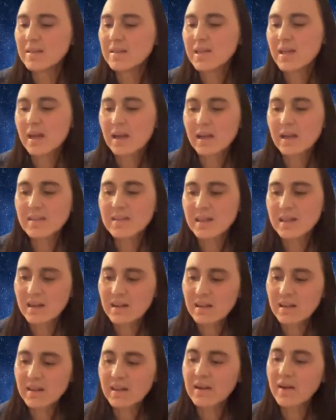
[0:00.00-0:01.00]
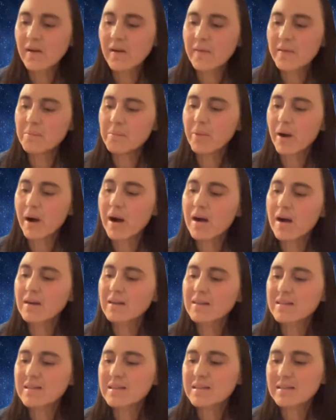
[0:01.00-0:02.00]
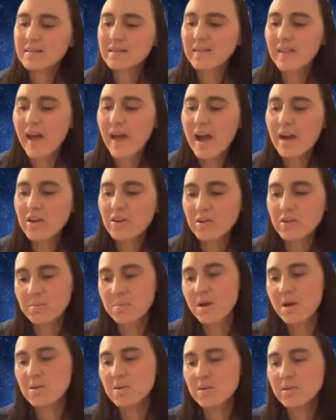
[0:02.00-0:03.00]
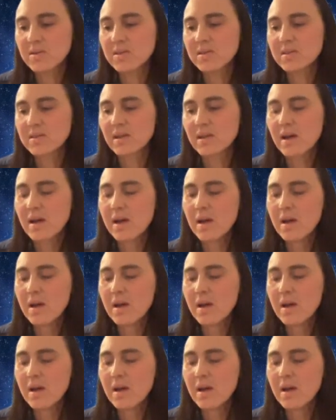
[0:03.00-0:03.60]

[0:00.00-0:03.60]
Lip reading: tick to click on the box, lachrymose,